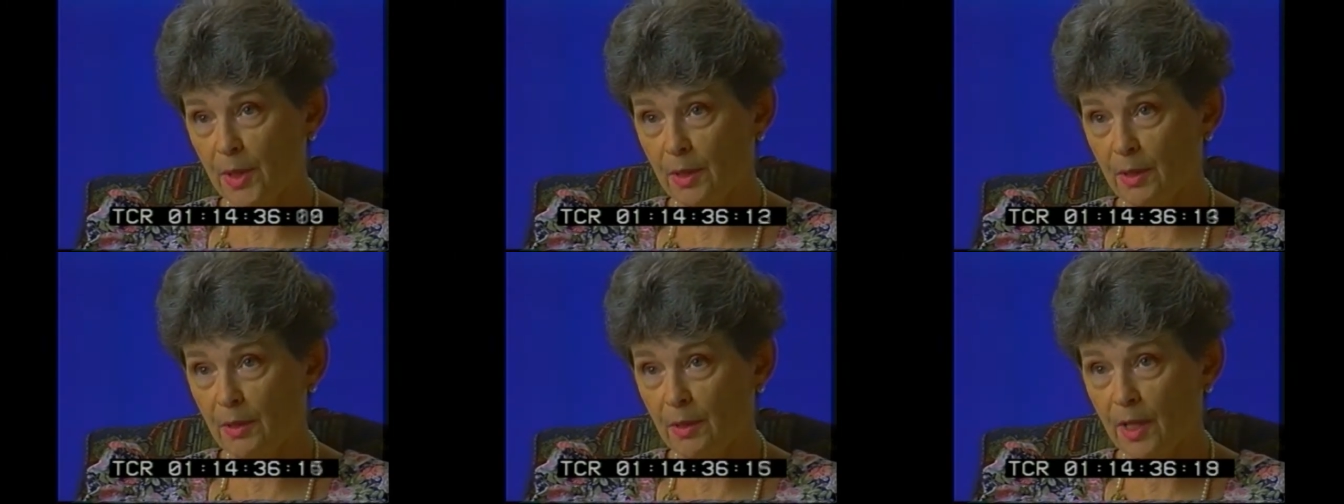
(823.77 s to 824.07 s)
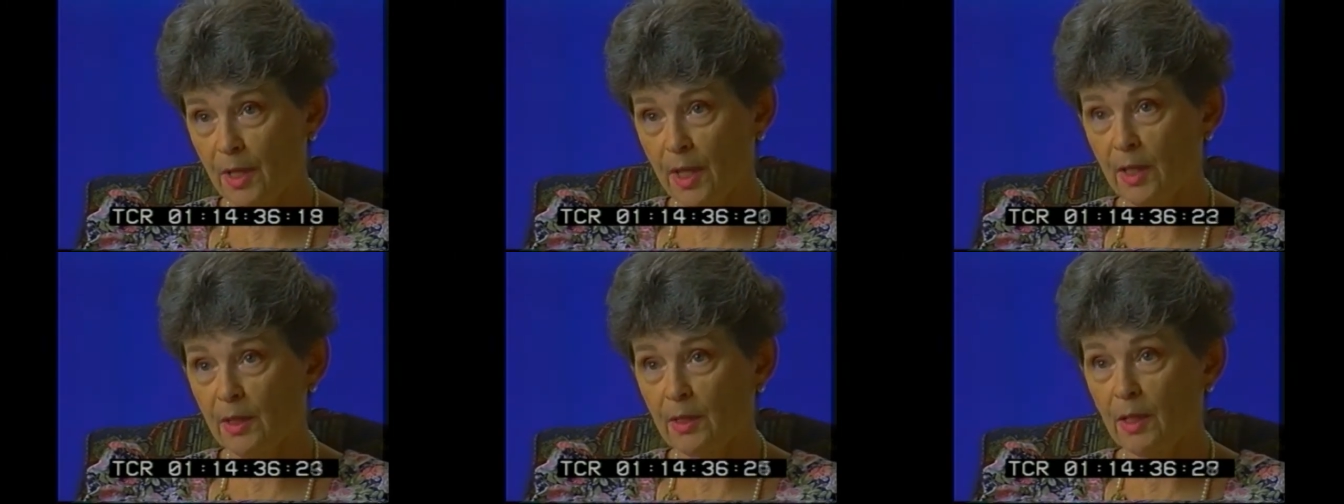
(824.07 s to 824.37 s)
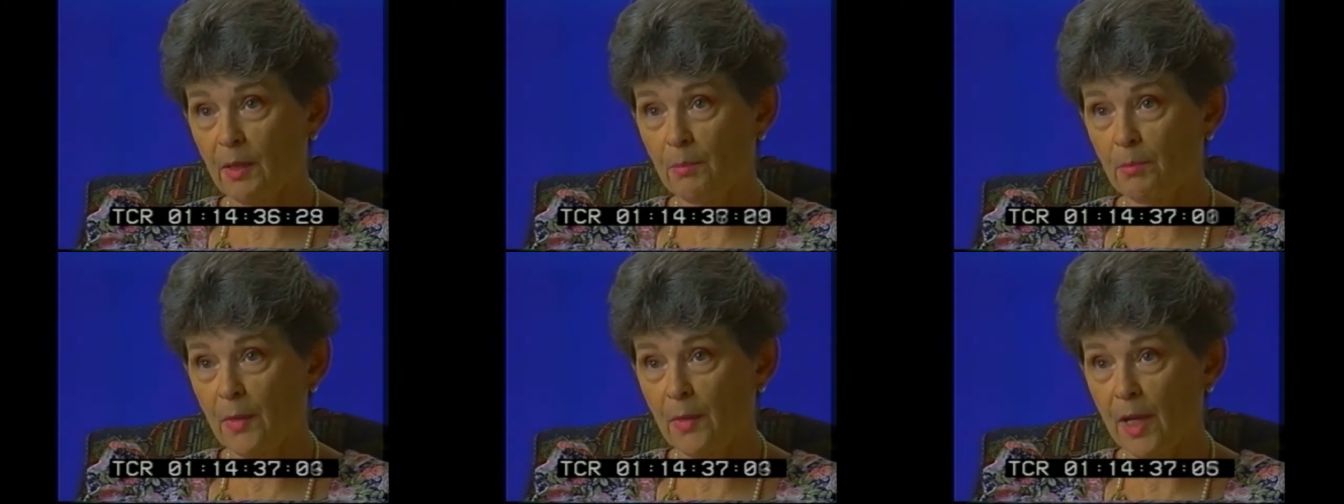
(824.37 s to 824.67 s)
that
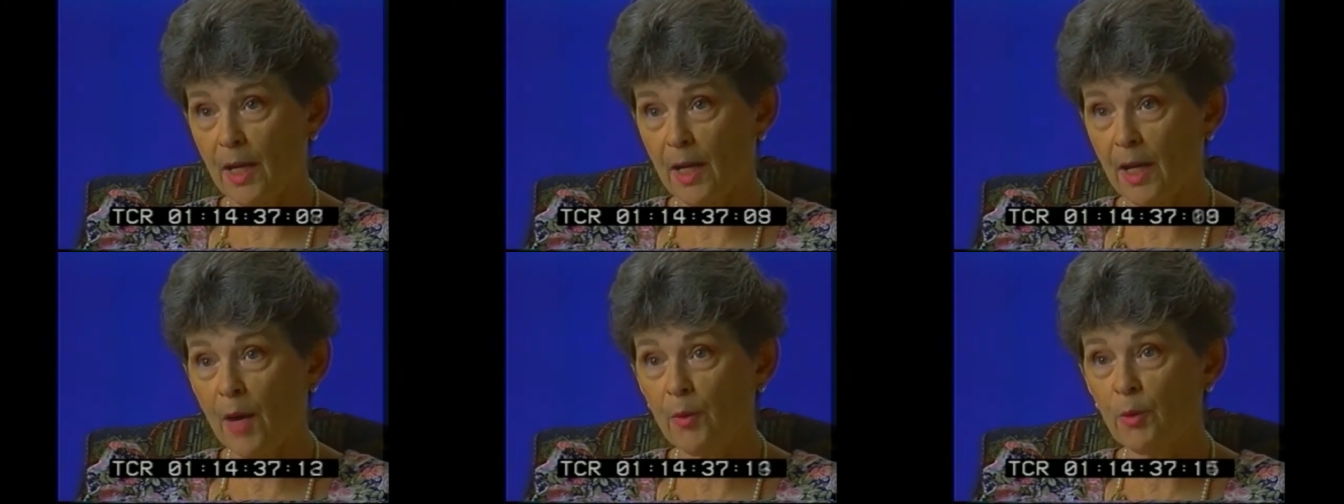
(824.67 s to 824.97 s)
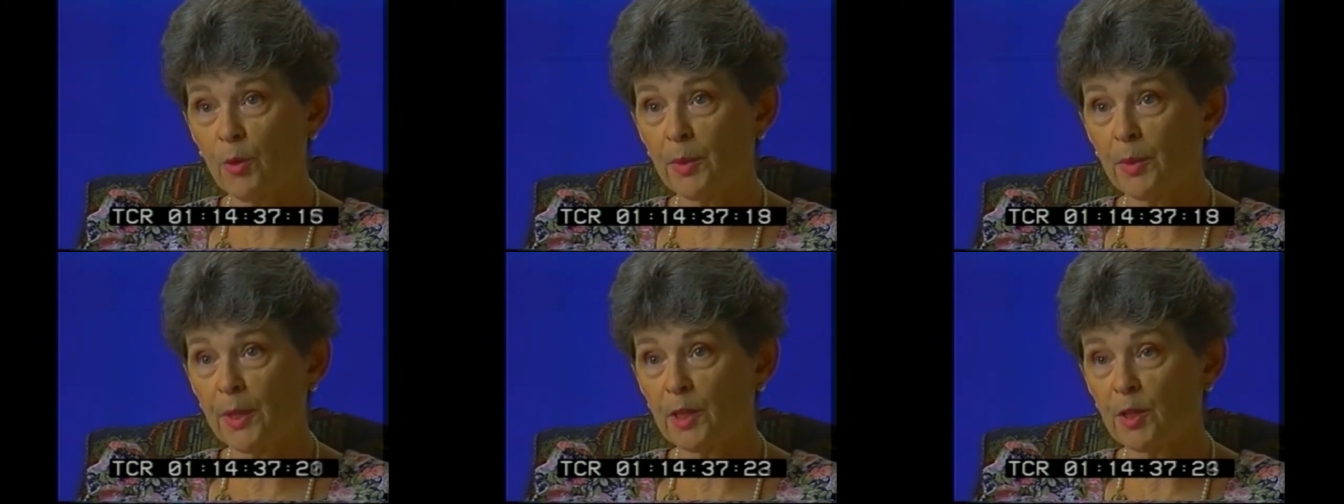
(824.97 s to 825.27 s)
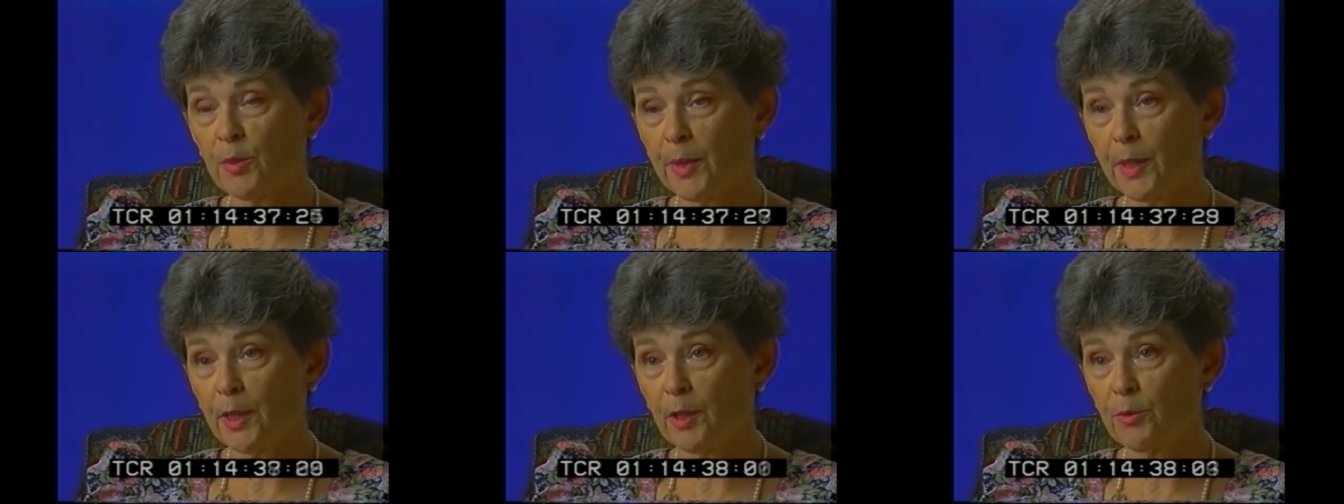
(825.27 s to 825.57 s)
I would be
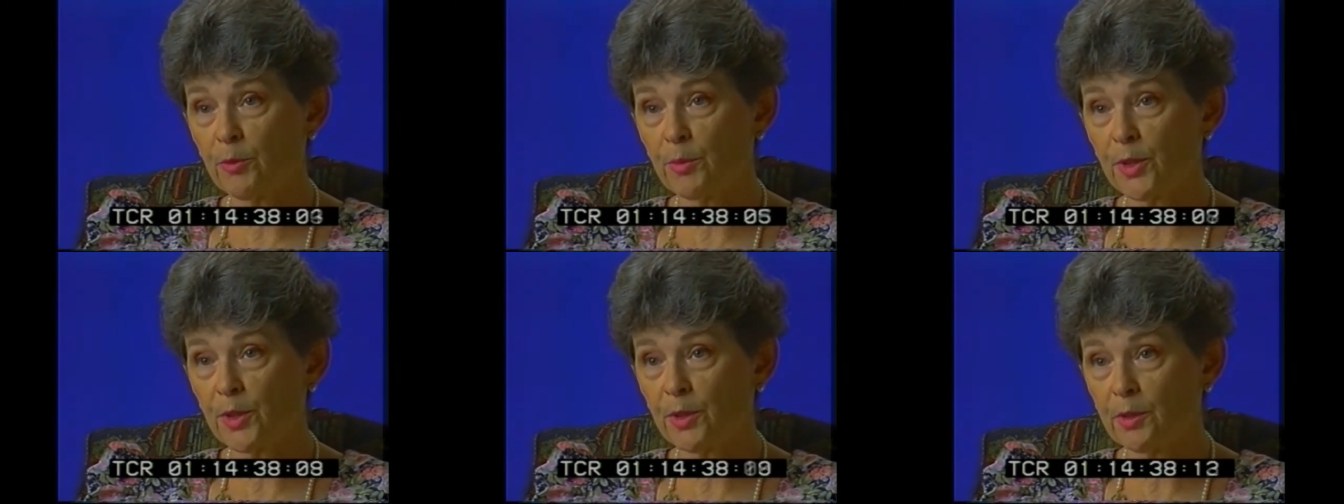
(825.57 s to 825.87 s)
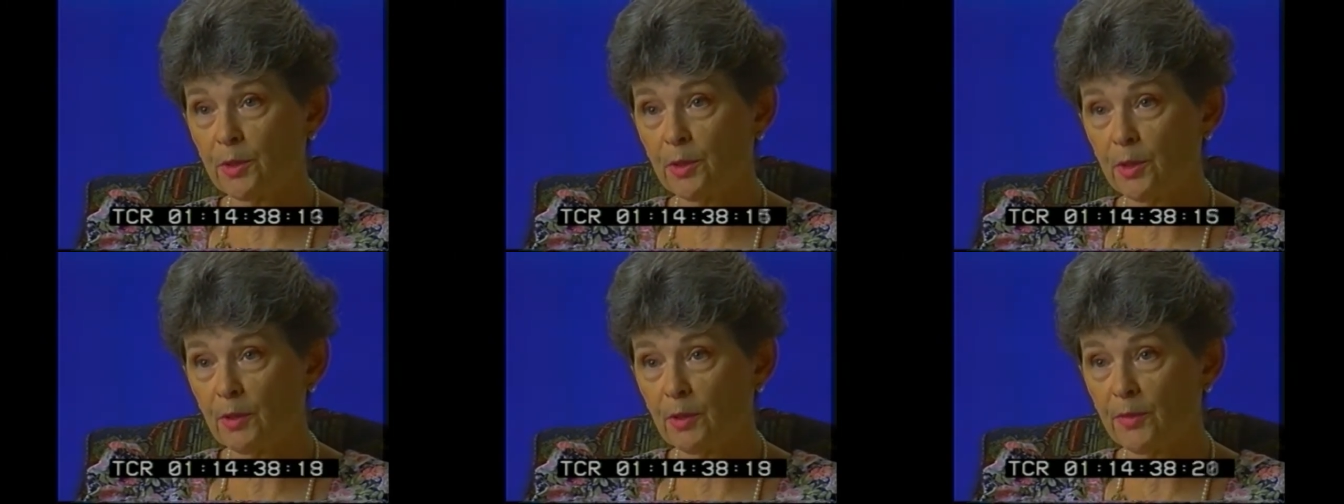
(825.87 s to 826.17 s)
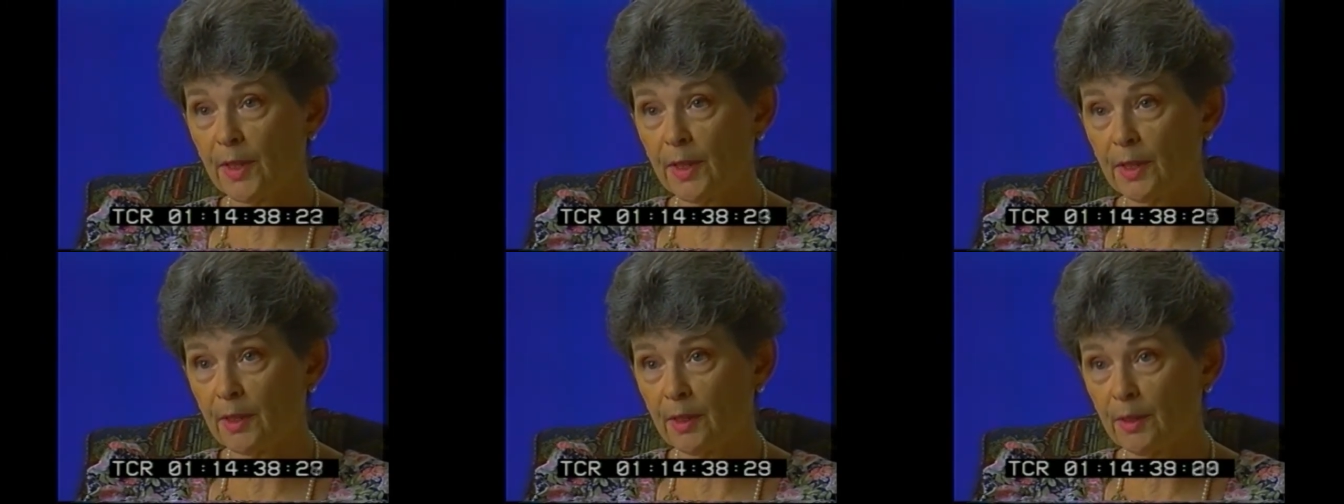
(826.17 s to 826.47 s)
expelled from school if
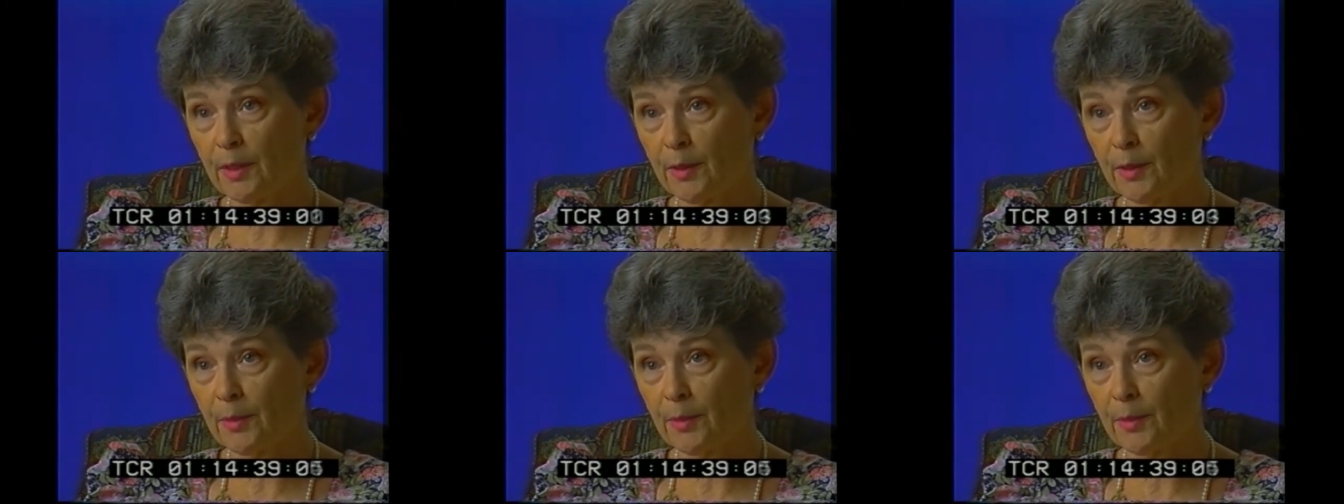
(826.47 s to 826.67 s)
I didn't.